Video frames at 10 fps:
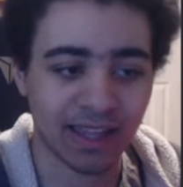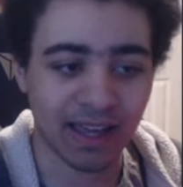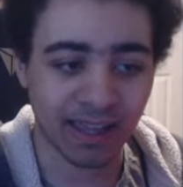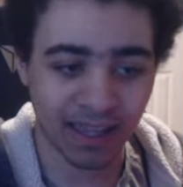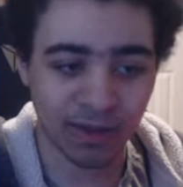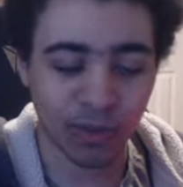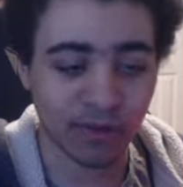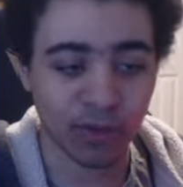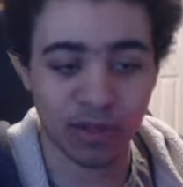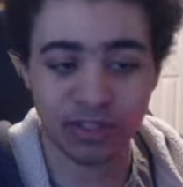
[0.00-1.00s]
again,
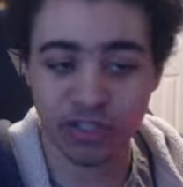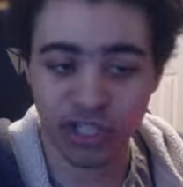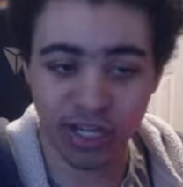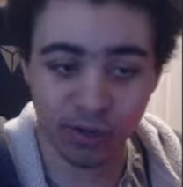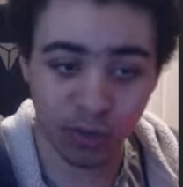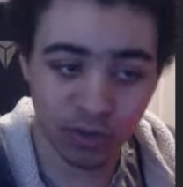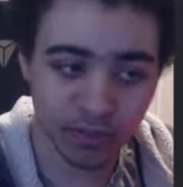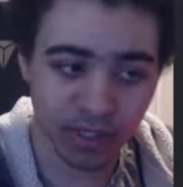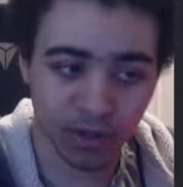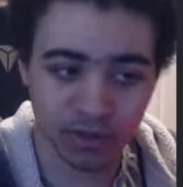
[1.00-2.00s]
whenever you launch a chain or
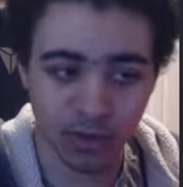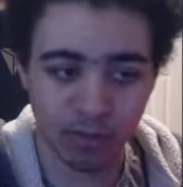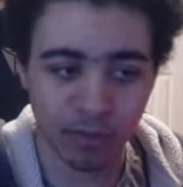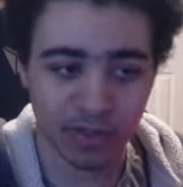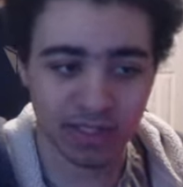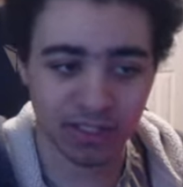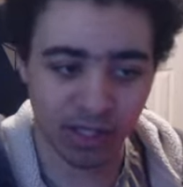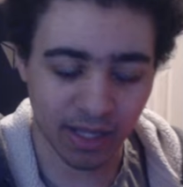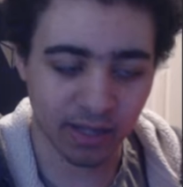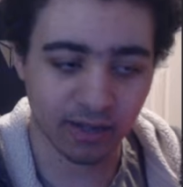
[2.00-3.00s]
ultimate, all squad members
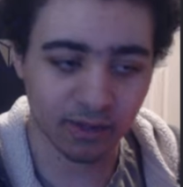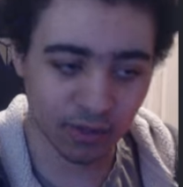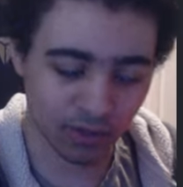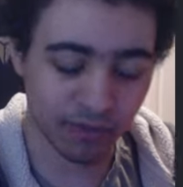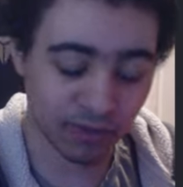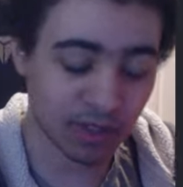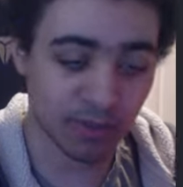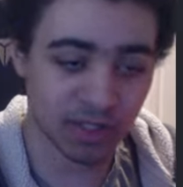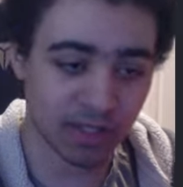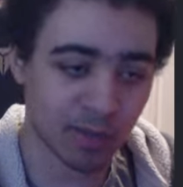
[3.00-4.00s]
gain
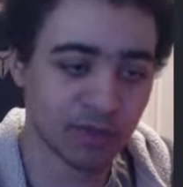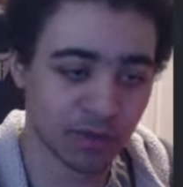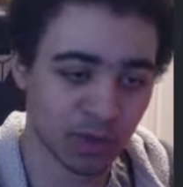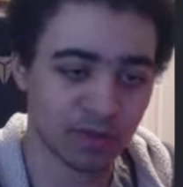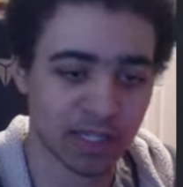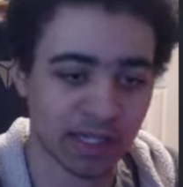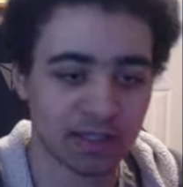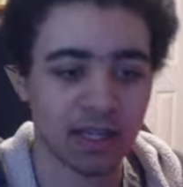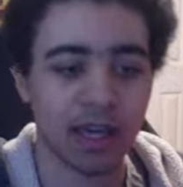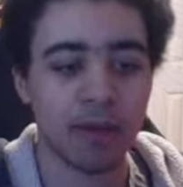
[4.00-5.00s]
15% damage for 12 seconds.